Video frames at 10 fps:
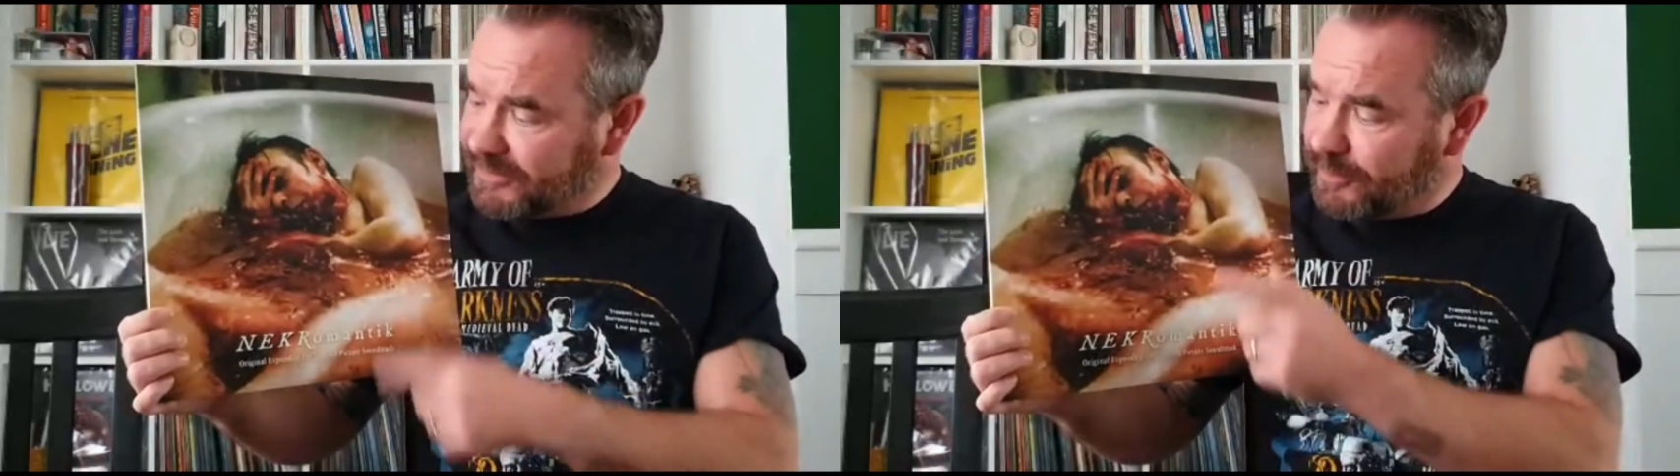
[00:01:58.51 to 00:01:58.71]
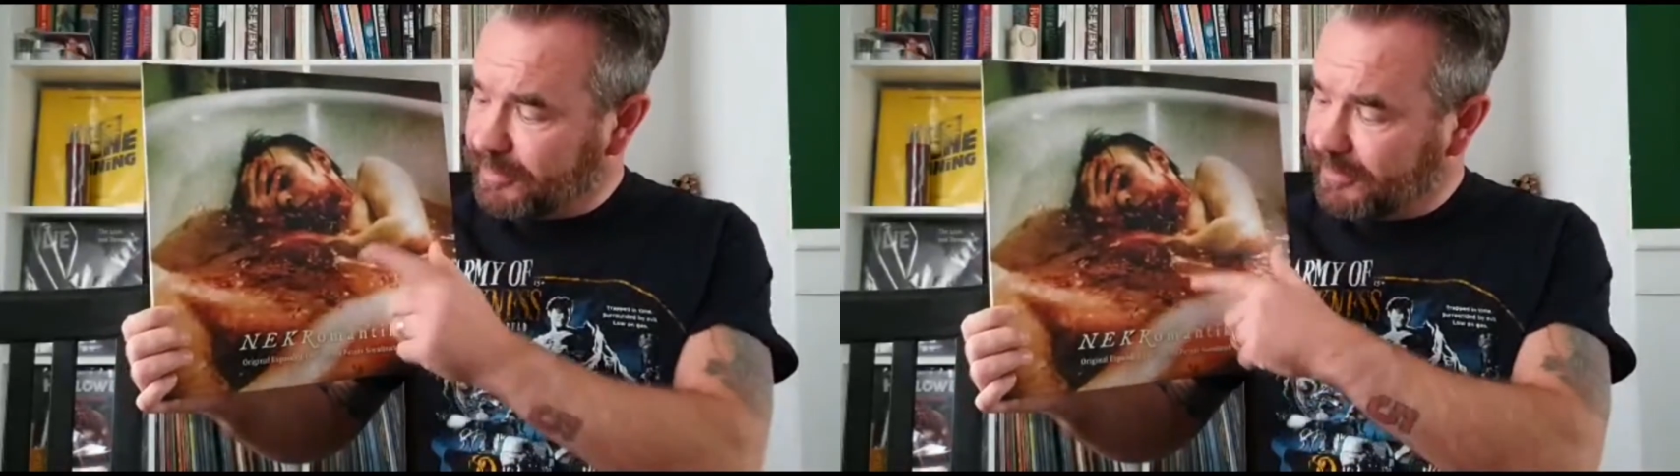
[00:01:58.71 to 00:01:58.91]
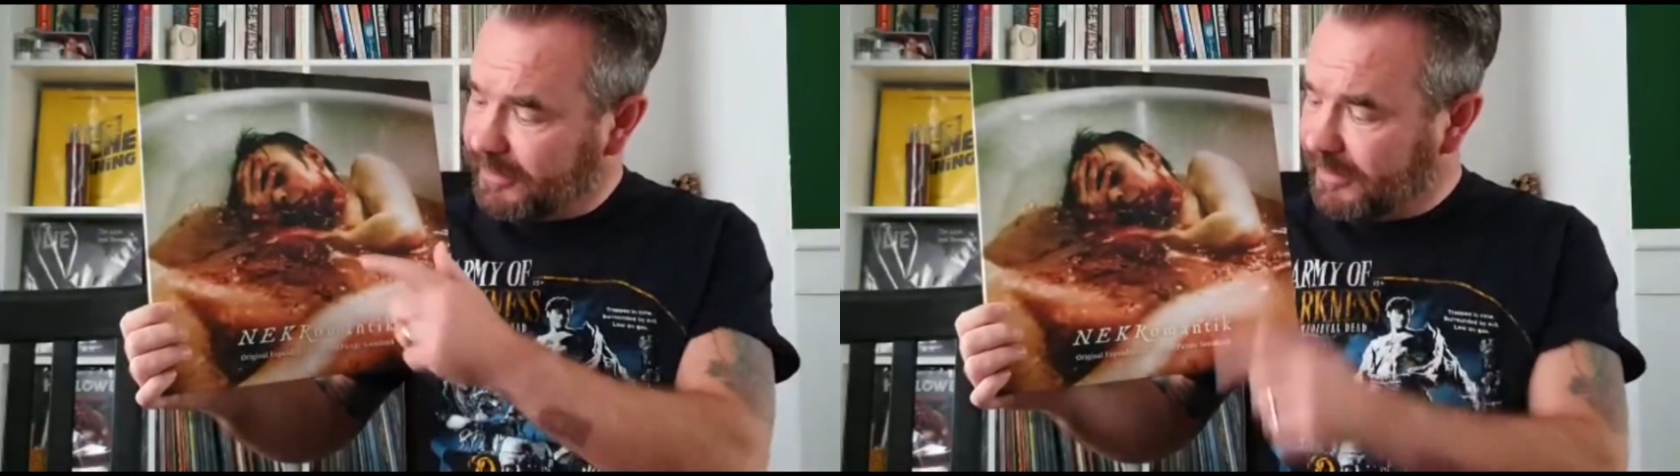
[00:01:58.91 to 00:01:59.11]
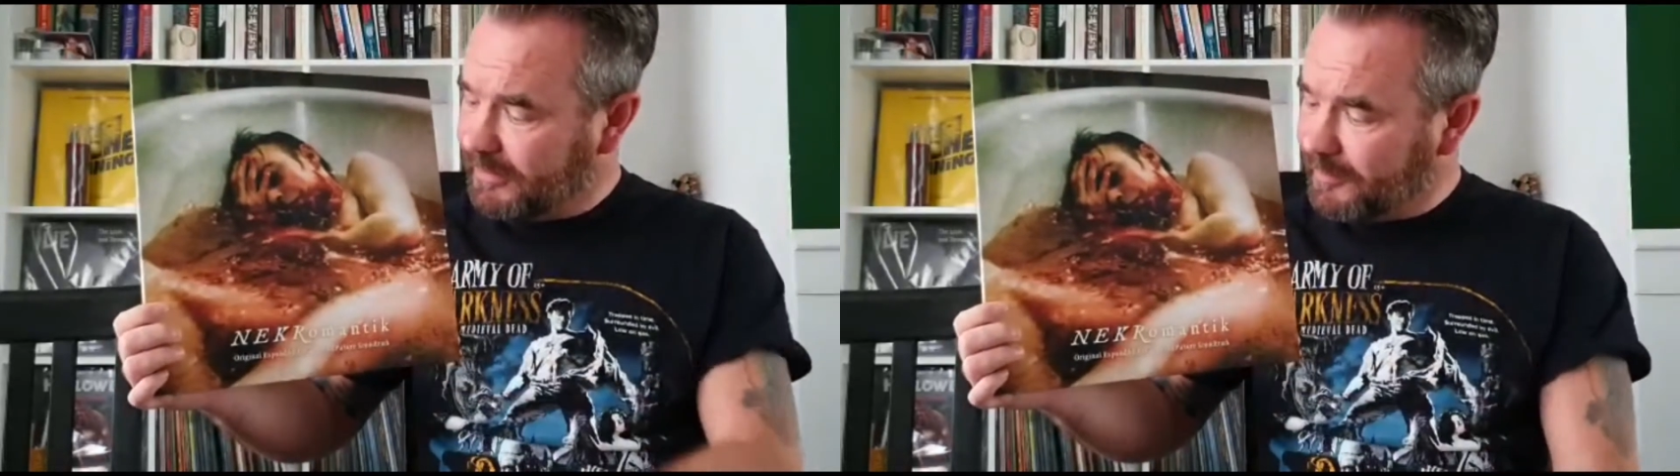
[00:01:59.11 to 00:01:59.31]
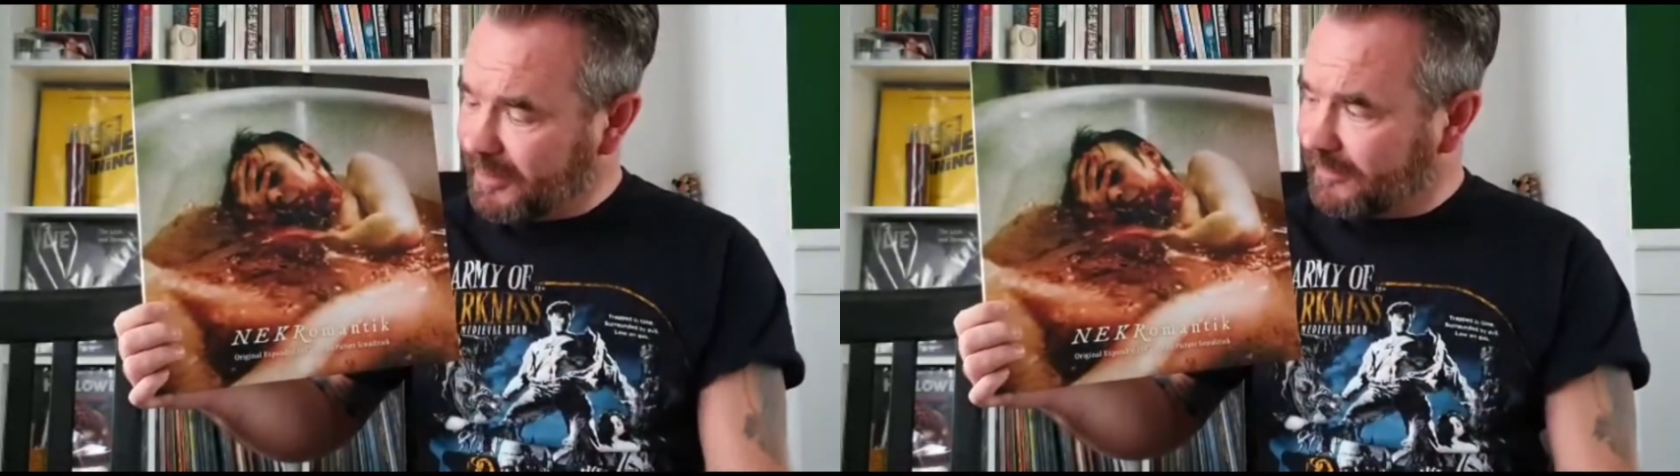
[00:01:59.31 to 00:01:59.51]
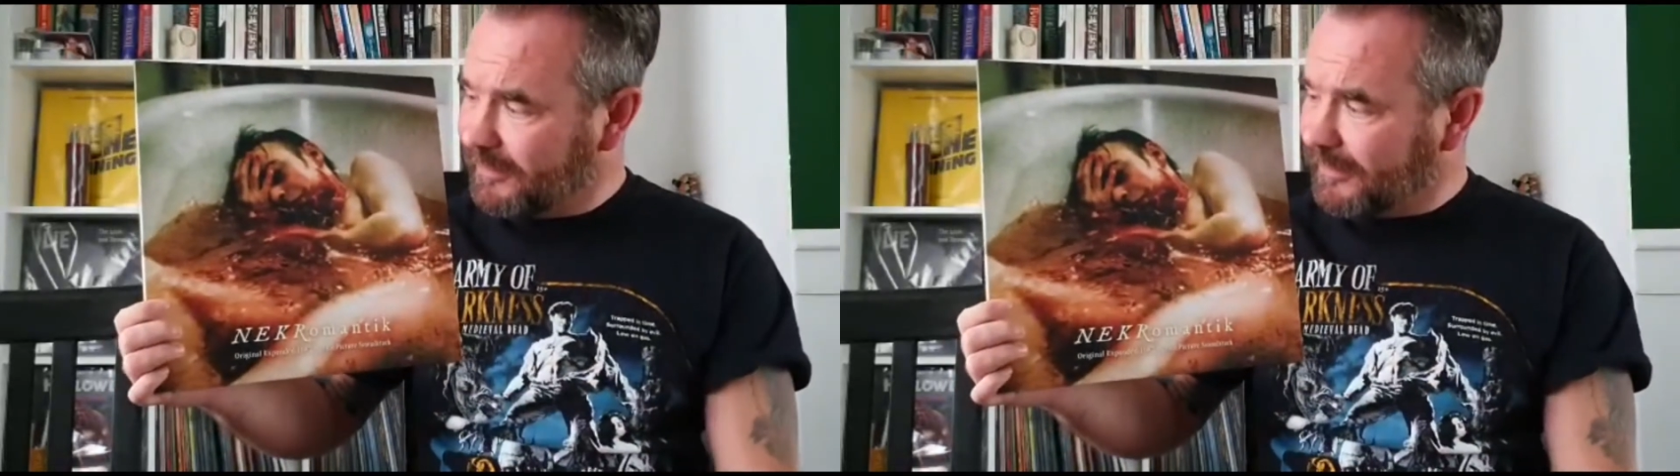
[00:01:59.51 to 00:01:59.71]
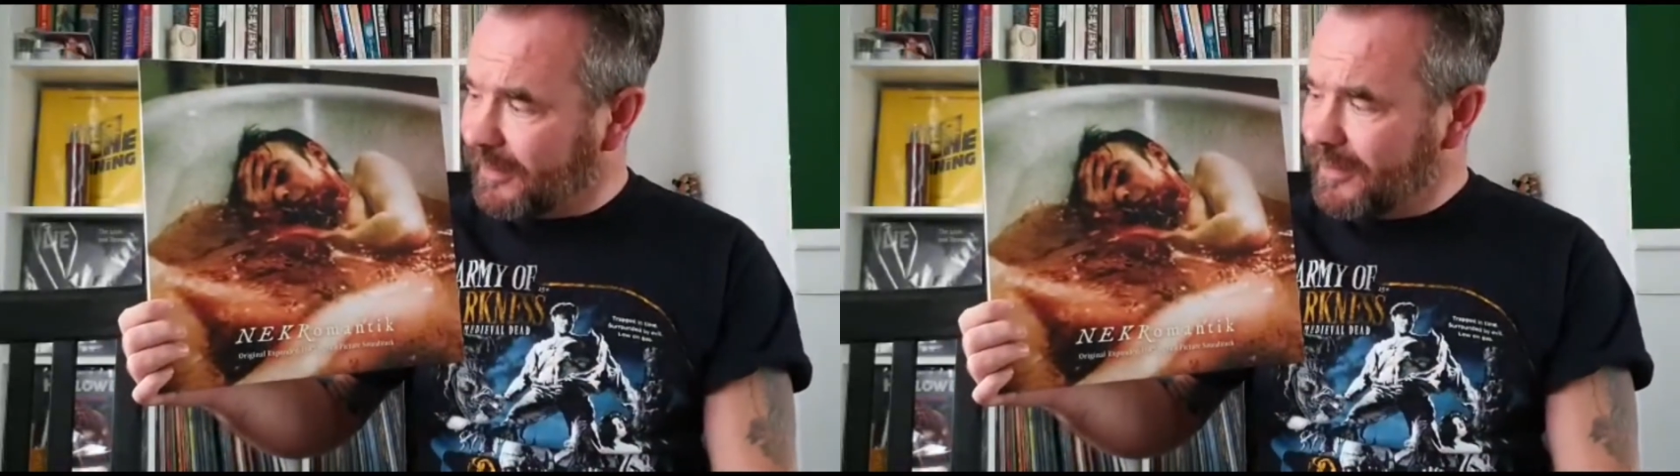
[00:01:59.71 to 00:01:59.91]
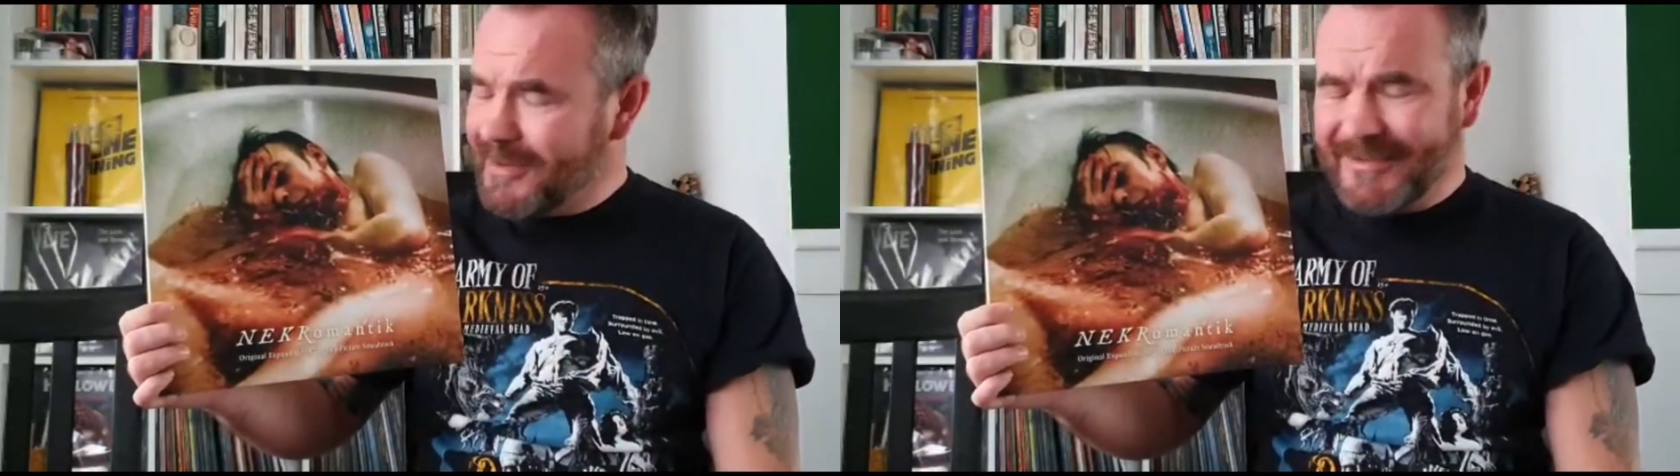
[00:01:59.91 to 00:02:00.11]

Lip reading: up in the bath like that.